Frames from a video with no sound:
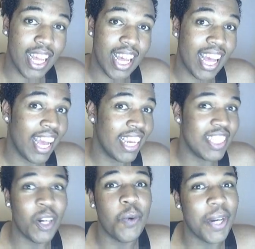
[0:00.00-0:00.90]
I
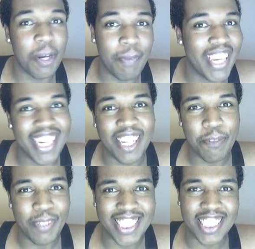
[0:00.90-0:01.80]
don't wear makeup,
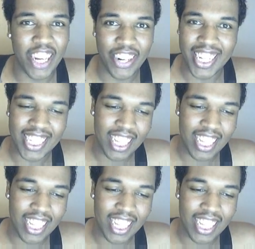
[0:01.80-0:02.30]
sorry.